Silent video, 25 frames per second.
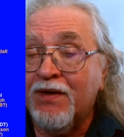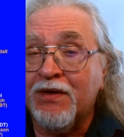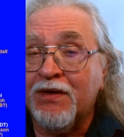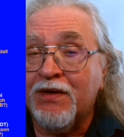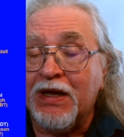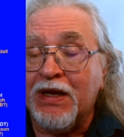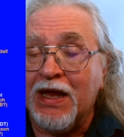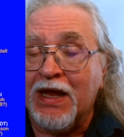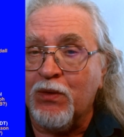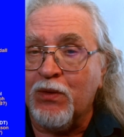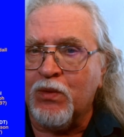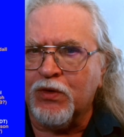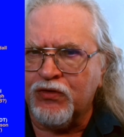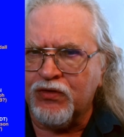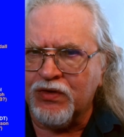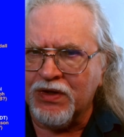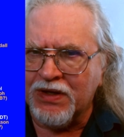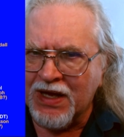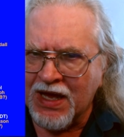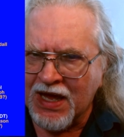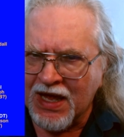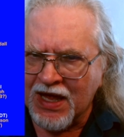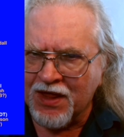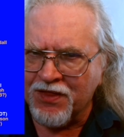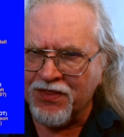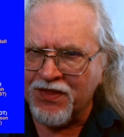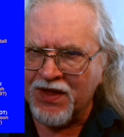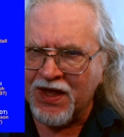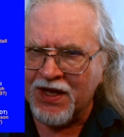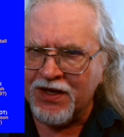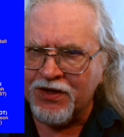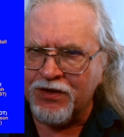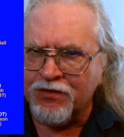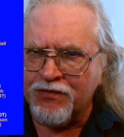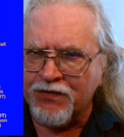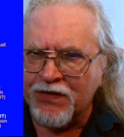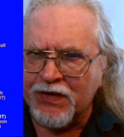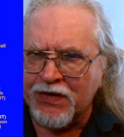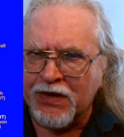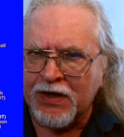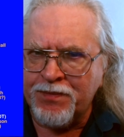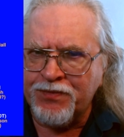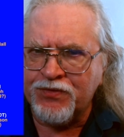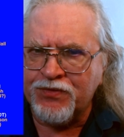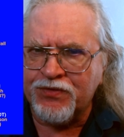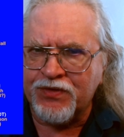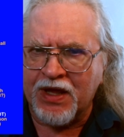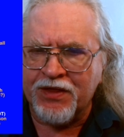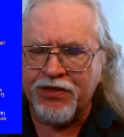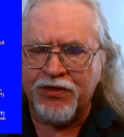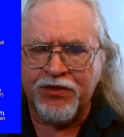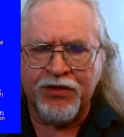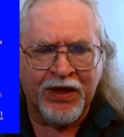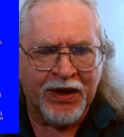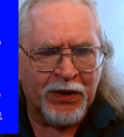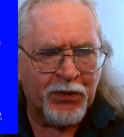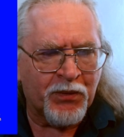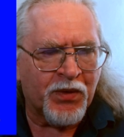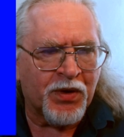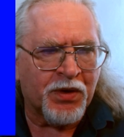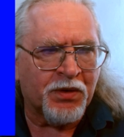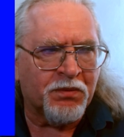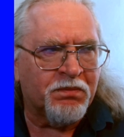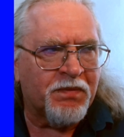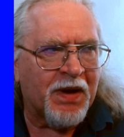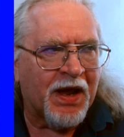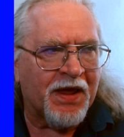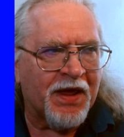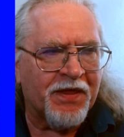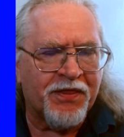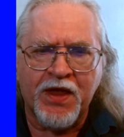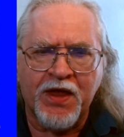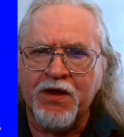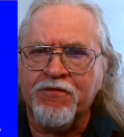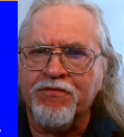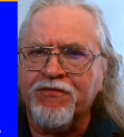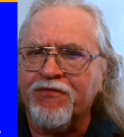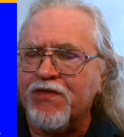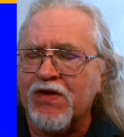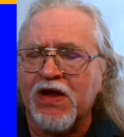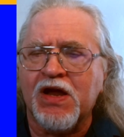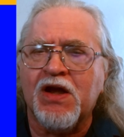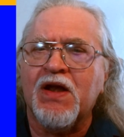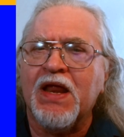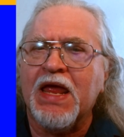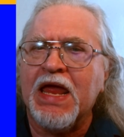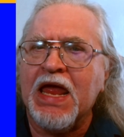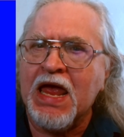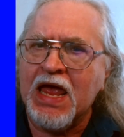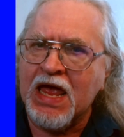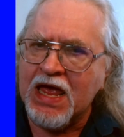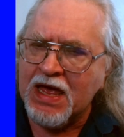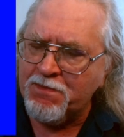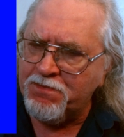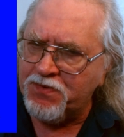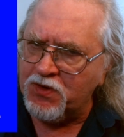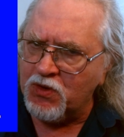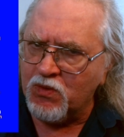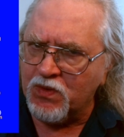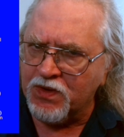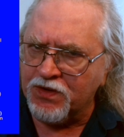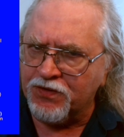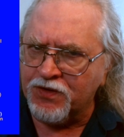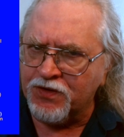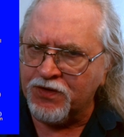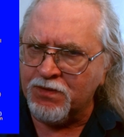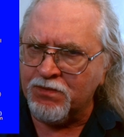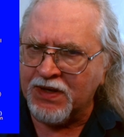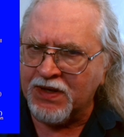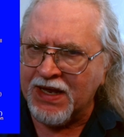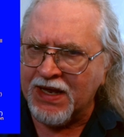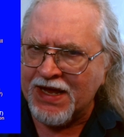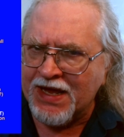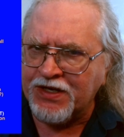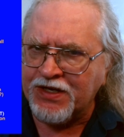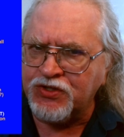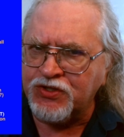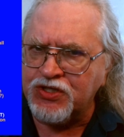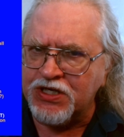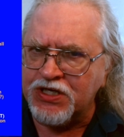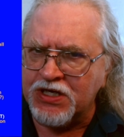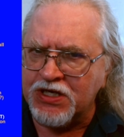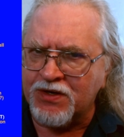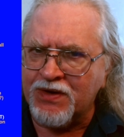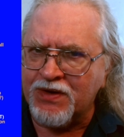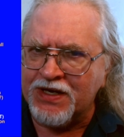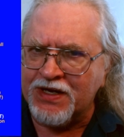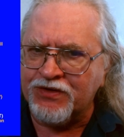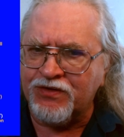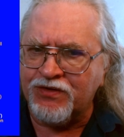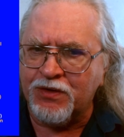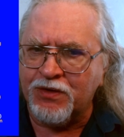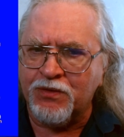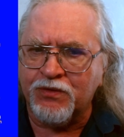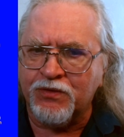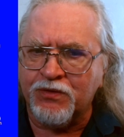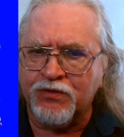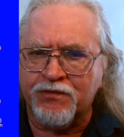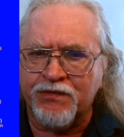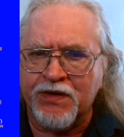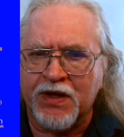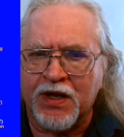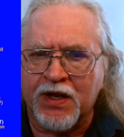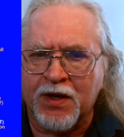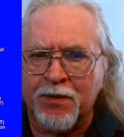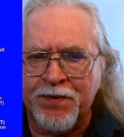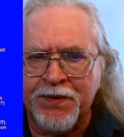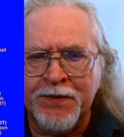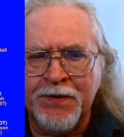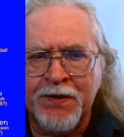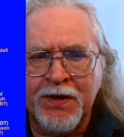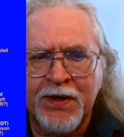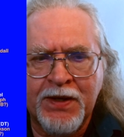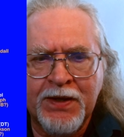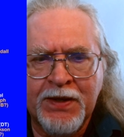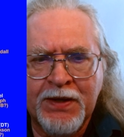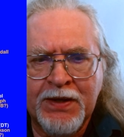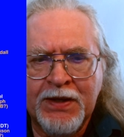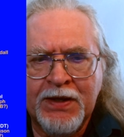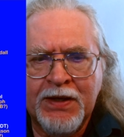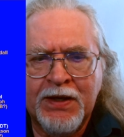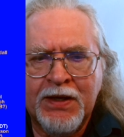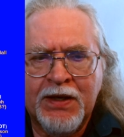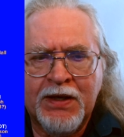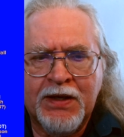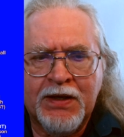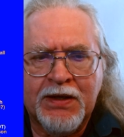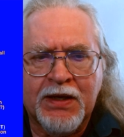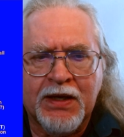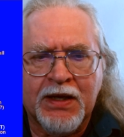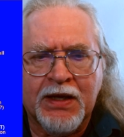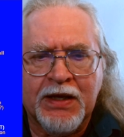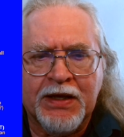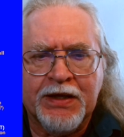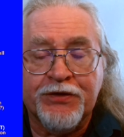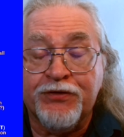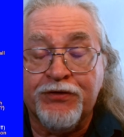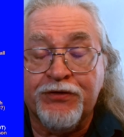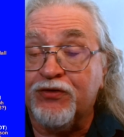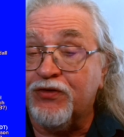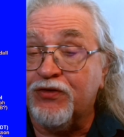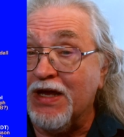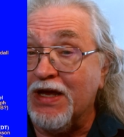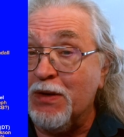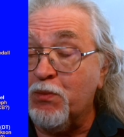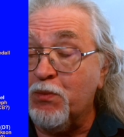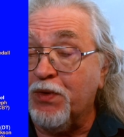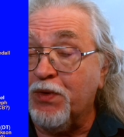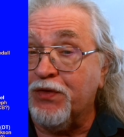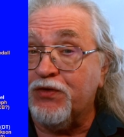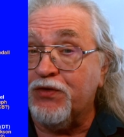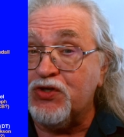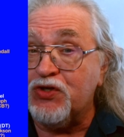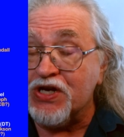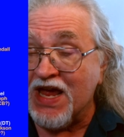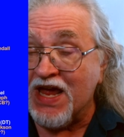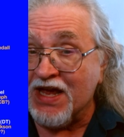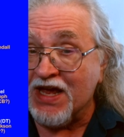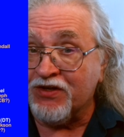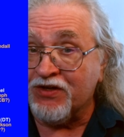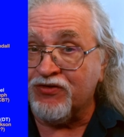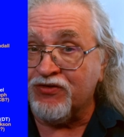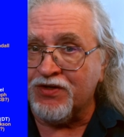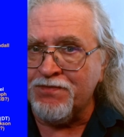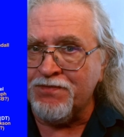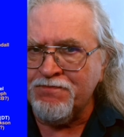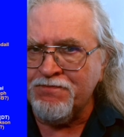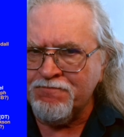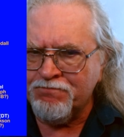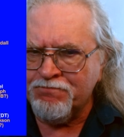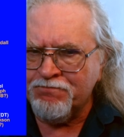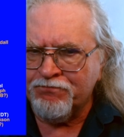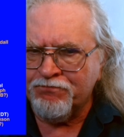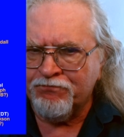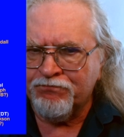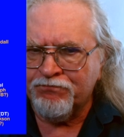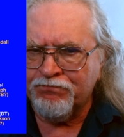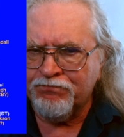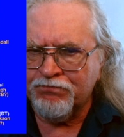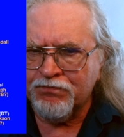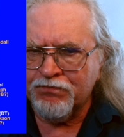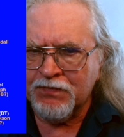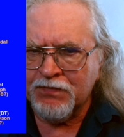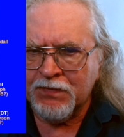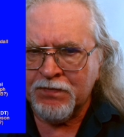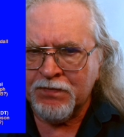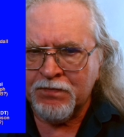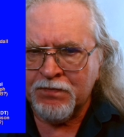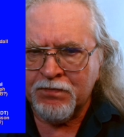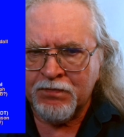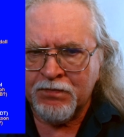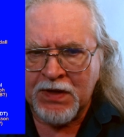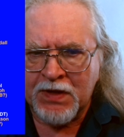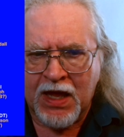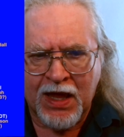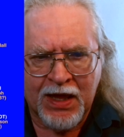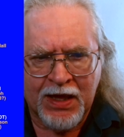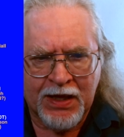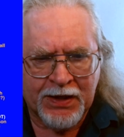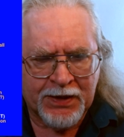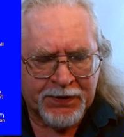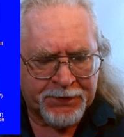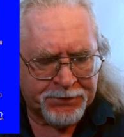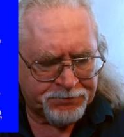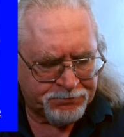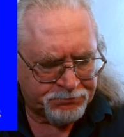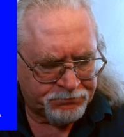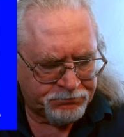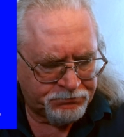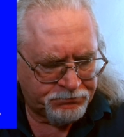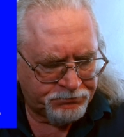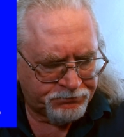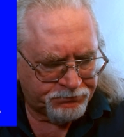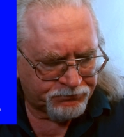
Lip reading: and we'll see how that develops. They were, I think, fairly happy with him last year as he was developing. Same with Jackson. Um,